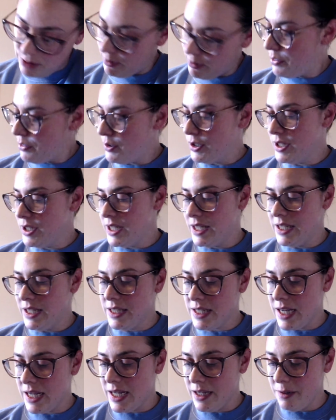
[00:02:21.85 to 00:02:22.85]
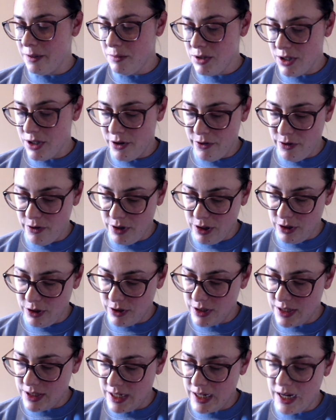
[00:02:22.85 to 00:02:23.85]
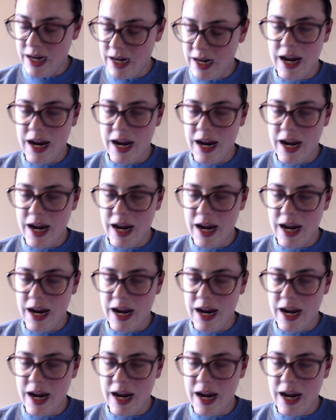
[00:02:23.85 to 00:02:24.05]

one 13 times, although it looks like I